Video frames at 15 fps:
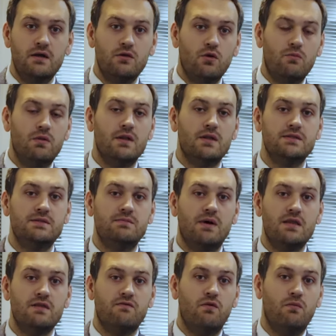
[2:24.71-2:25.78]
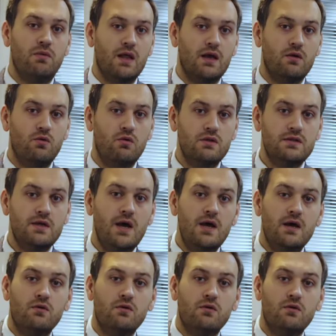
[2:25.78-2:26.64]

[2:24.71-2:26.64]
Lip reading: global demand for black gold